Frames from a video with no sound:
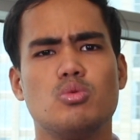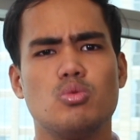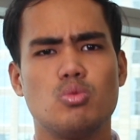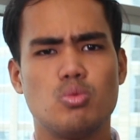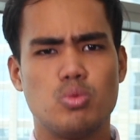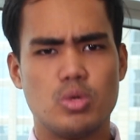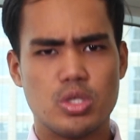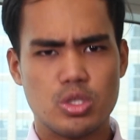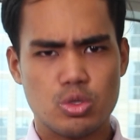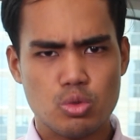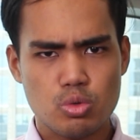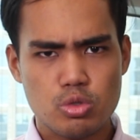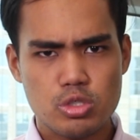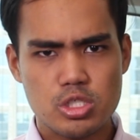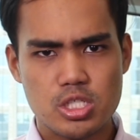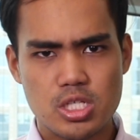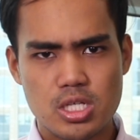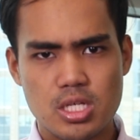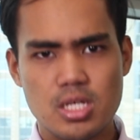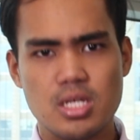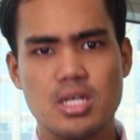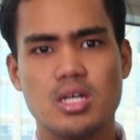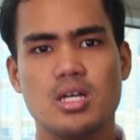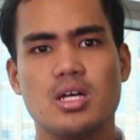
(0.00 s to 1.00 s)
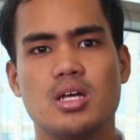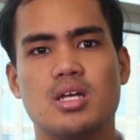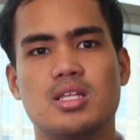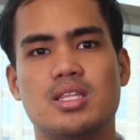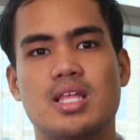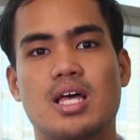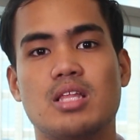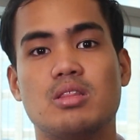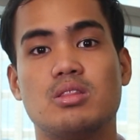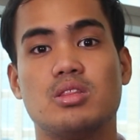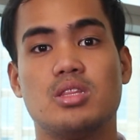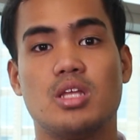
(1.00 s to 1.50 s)
we do see
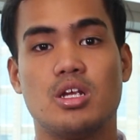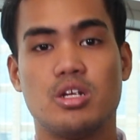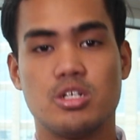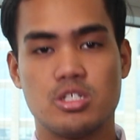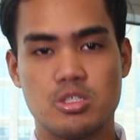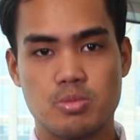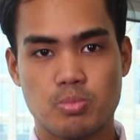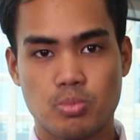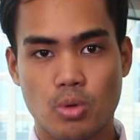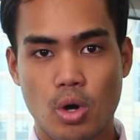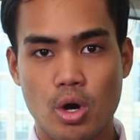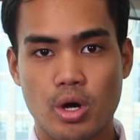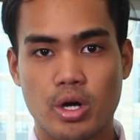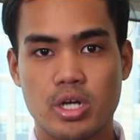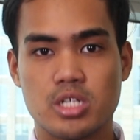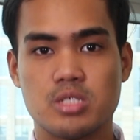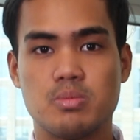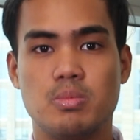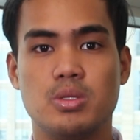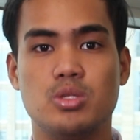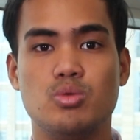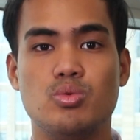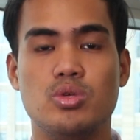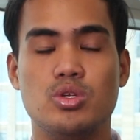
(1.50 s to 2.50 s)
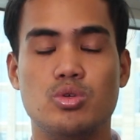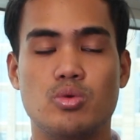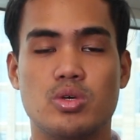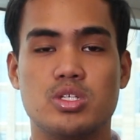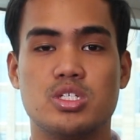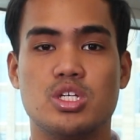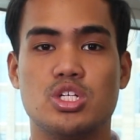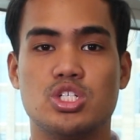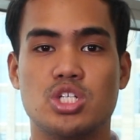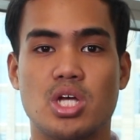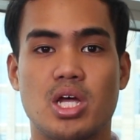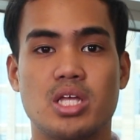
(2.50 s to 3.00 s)
that there is progress between
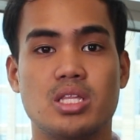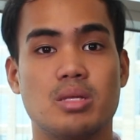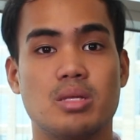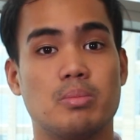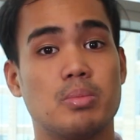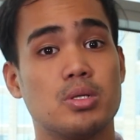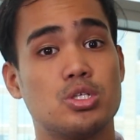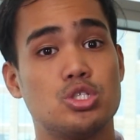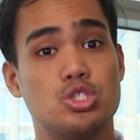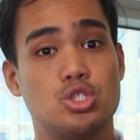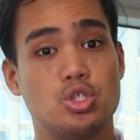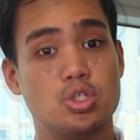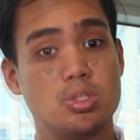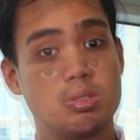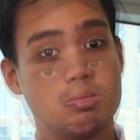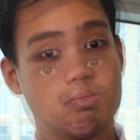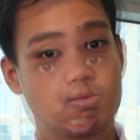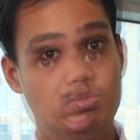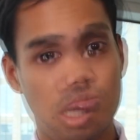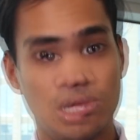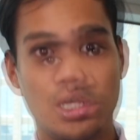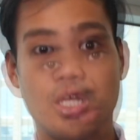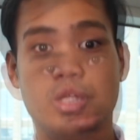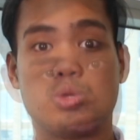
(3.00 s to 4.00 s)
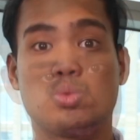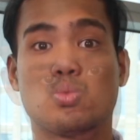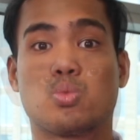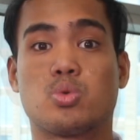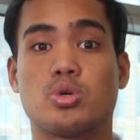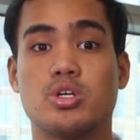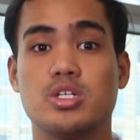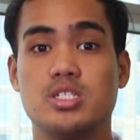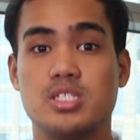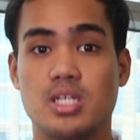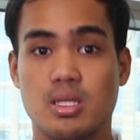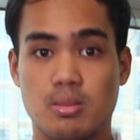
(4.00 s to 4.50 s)
US and China, but should it
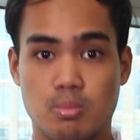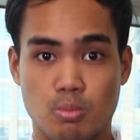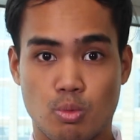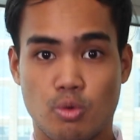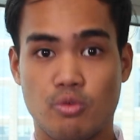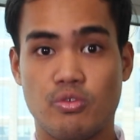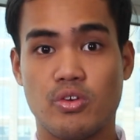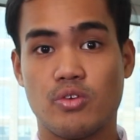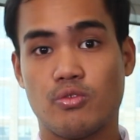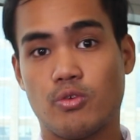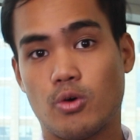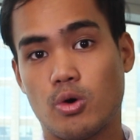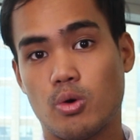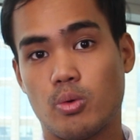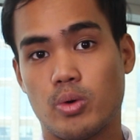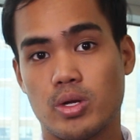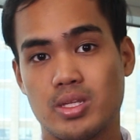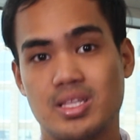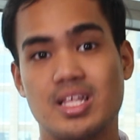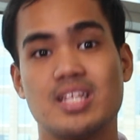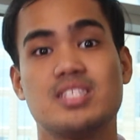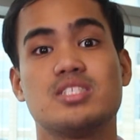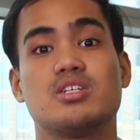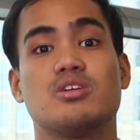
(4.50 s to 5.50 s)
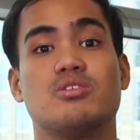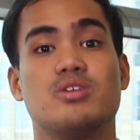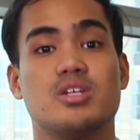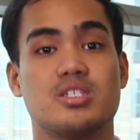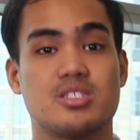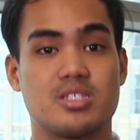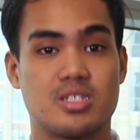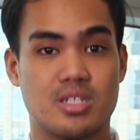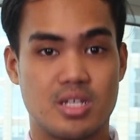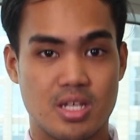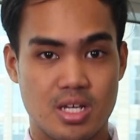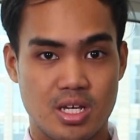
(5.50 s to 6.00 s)
worsen moving forward, that's a
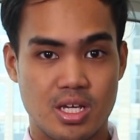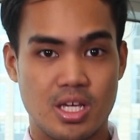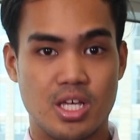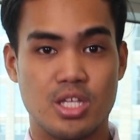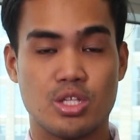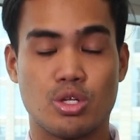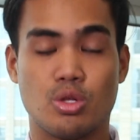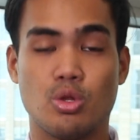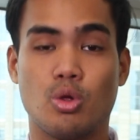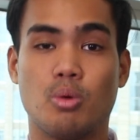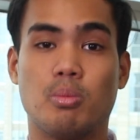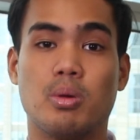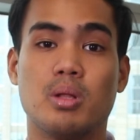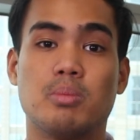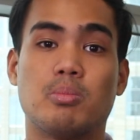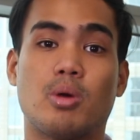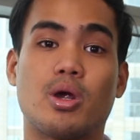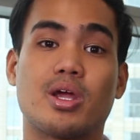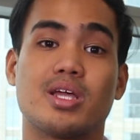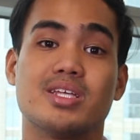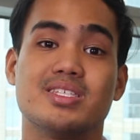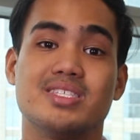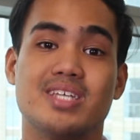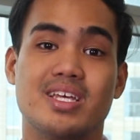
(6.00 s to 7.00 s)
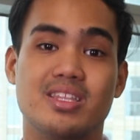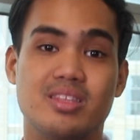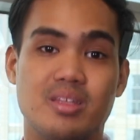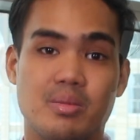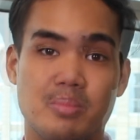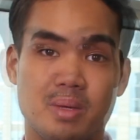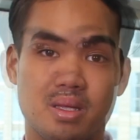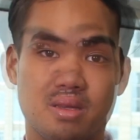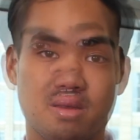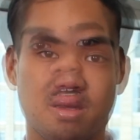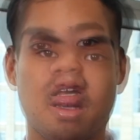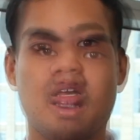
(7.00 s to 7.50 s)
risk in global market
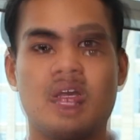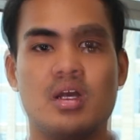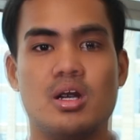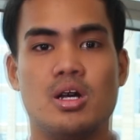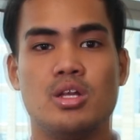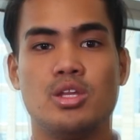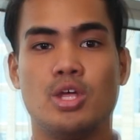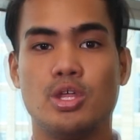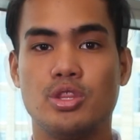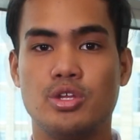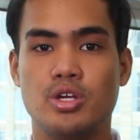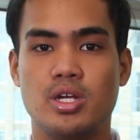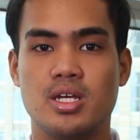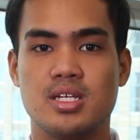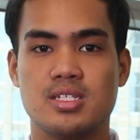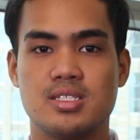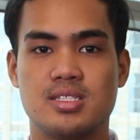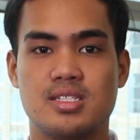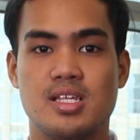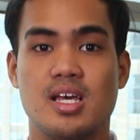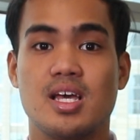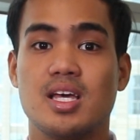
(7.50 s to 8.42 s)
sentiment. Another is